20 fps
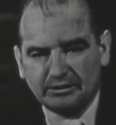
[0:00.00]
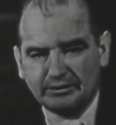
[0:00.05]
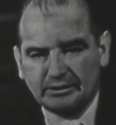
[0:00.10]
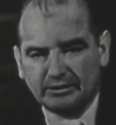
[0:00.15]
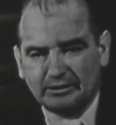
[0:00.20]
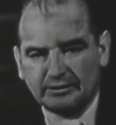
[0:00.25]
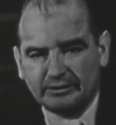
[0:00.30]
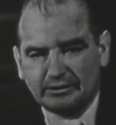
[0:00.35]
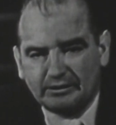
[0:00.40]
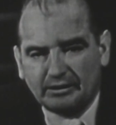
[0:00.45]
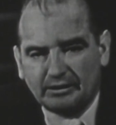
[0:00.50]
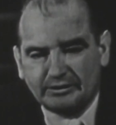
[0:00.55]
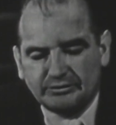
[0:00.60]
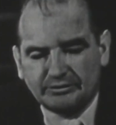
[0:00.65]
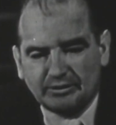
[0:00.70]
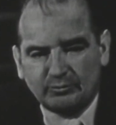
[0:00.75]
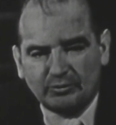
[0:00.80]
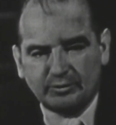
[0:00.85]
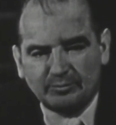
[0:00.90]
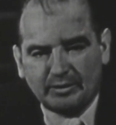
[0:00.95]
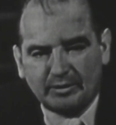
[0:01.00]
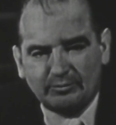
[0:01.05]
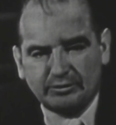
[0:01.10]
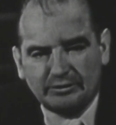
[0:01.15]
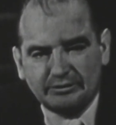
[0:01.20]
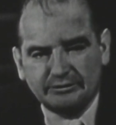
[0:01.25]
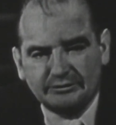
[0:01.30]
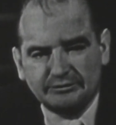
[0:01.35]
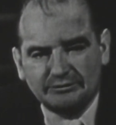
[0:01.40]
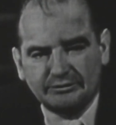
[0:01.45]
There are some
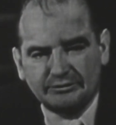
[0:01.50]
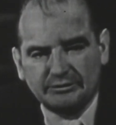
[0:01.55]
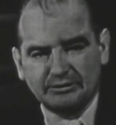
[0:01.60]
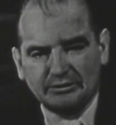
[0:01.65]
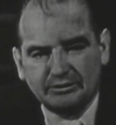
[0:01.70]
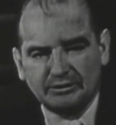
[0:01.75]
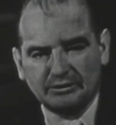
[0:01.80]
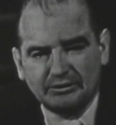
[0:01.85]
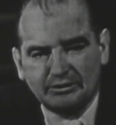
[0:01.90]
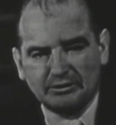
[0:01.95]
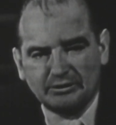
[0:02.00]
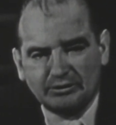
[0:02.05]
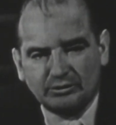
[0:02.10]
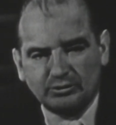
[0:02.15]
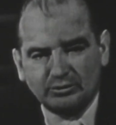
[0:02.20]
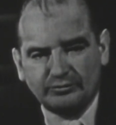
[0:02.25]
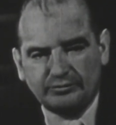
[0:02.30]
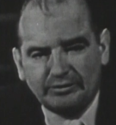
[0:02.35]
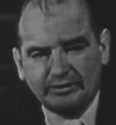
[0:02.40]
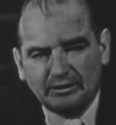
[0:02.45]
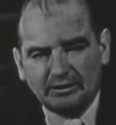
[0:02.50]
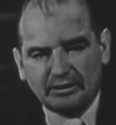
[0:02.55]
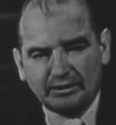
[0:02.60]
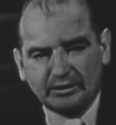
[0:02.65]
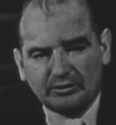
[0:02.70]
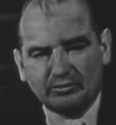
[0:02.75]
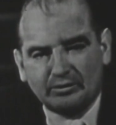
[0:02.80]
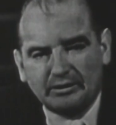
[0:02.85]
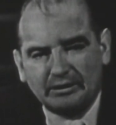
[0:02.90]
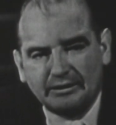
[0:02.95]
Republicans who feel
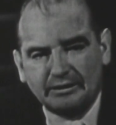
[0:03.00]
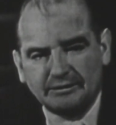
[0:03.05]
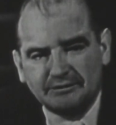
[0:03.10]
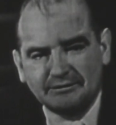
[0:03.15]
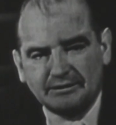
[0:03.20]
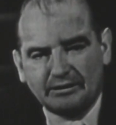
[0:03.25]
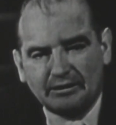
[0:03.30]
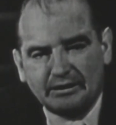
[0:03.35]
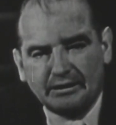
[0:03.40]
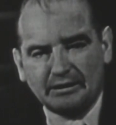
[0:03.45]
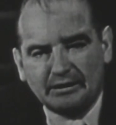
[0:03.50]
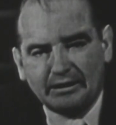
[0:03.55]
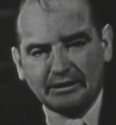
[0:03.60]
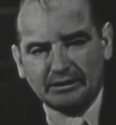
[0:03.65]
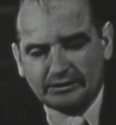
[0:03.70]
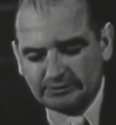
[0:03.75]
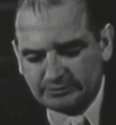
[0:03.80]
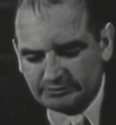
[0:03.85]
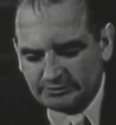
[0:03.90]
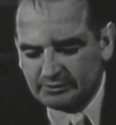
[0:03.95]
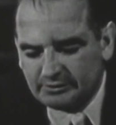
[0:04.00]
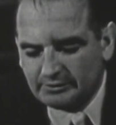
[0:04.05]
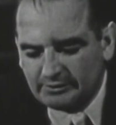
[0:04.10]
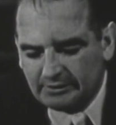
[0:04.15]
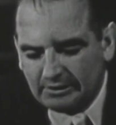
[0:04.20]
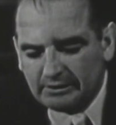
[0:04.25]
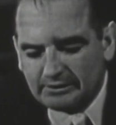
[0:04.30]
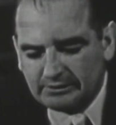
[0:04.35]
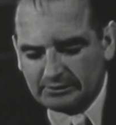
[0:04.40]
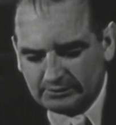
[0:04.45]
likewise. Now, I consider
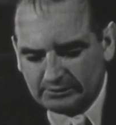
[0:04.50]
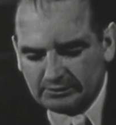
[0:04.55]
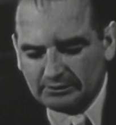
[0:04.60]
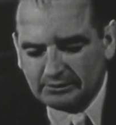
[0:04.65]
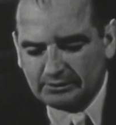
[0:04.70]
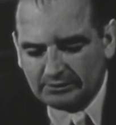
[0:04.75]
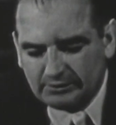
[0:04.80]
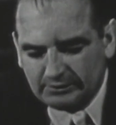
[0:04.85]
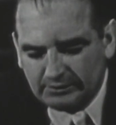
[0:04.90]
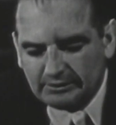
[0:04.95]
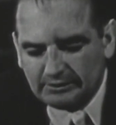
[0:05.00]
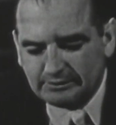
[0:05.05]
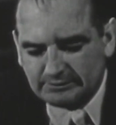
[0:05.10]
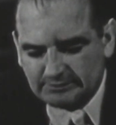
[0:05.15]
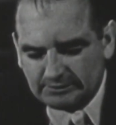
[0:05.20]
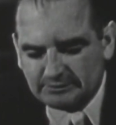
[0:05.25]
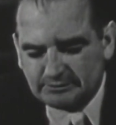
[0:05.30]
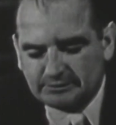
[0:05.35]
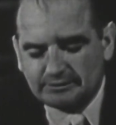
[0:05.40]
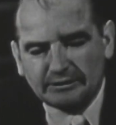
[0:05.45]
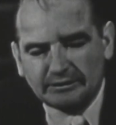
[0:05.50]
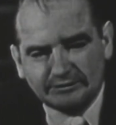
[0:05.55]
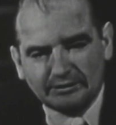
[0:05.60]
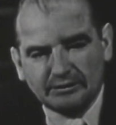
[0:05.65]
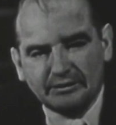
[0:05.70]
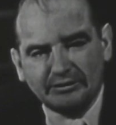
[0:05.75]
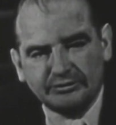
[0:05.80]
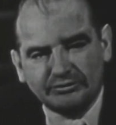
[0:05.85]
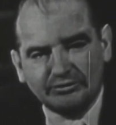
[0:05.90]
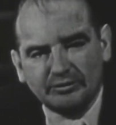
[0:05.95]
that, that's a
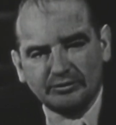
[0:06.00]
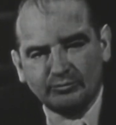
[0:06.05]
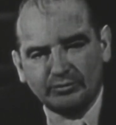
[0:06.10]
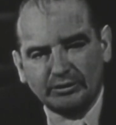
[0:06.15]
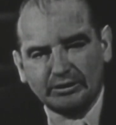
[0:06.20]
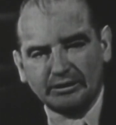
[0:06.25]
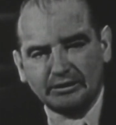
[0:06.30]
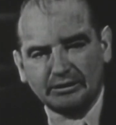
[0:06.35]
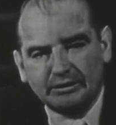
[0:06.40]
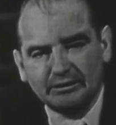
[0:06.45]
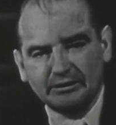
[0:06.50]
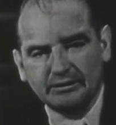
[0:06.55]
lynching bee.